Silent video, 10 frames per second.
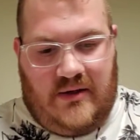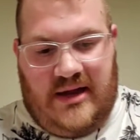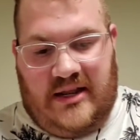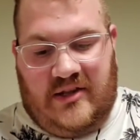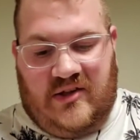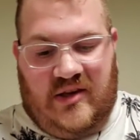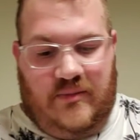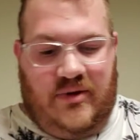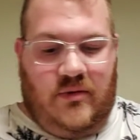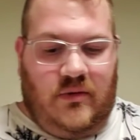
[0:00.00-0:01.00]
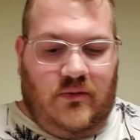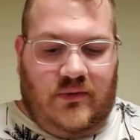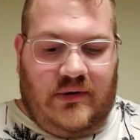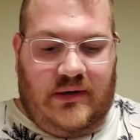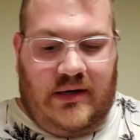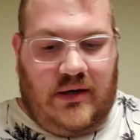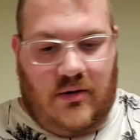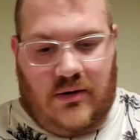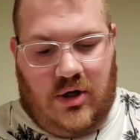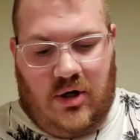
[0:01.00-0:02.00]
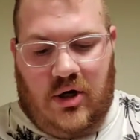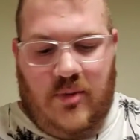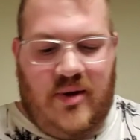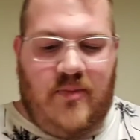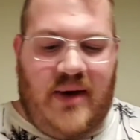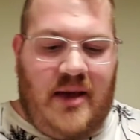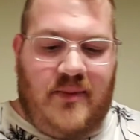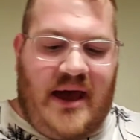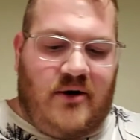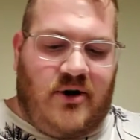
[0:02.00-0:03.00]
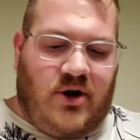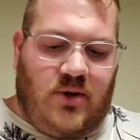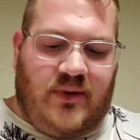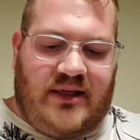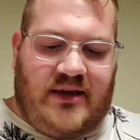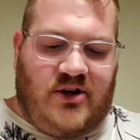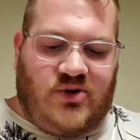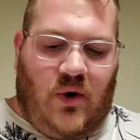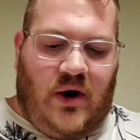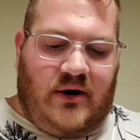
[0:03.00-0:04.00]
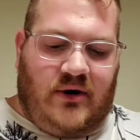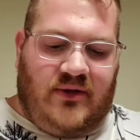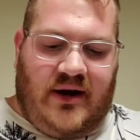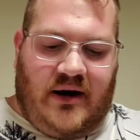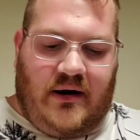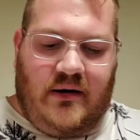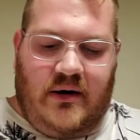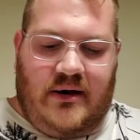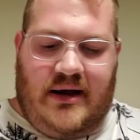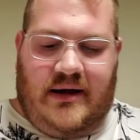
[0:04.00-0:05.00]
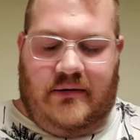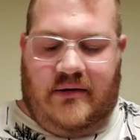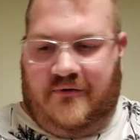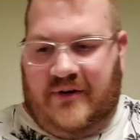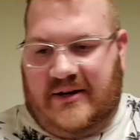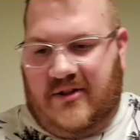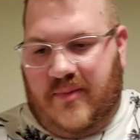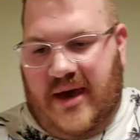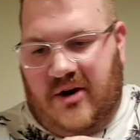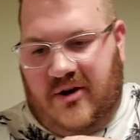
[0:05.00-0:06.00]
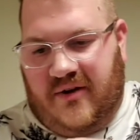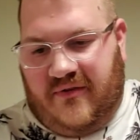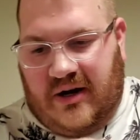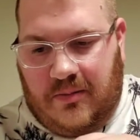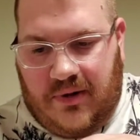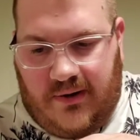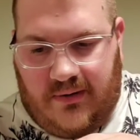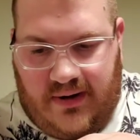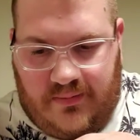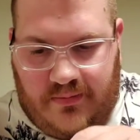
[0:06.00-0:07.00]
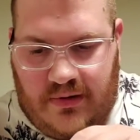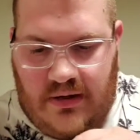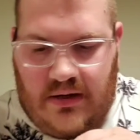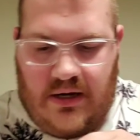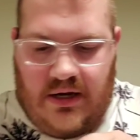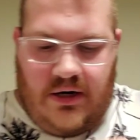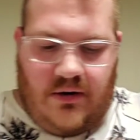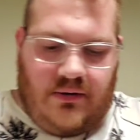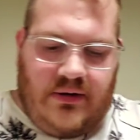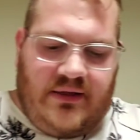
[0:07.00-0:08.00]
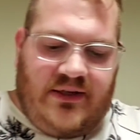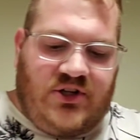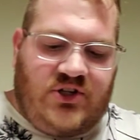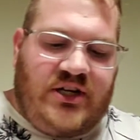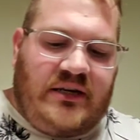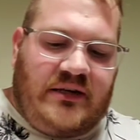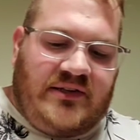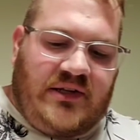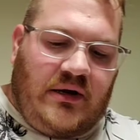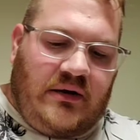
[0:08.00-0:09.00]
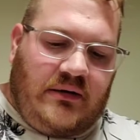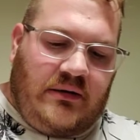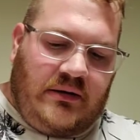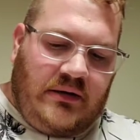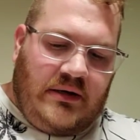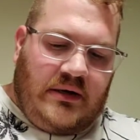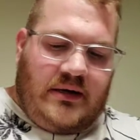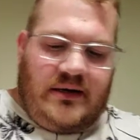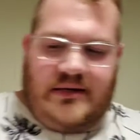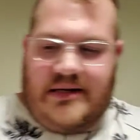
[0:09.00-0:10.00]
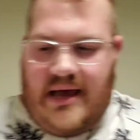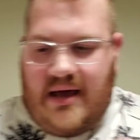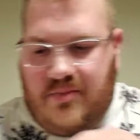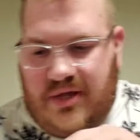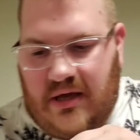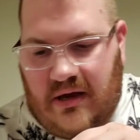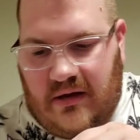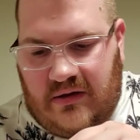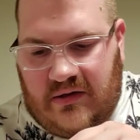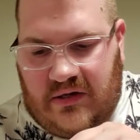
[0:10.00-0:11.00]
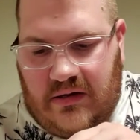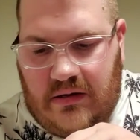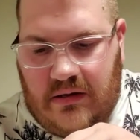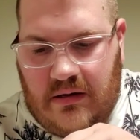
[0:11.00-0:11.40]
that it's simply, could be a bad battery. It could be that there's water in there and affected the battery to fucking blow up. This shit is done not because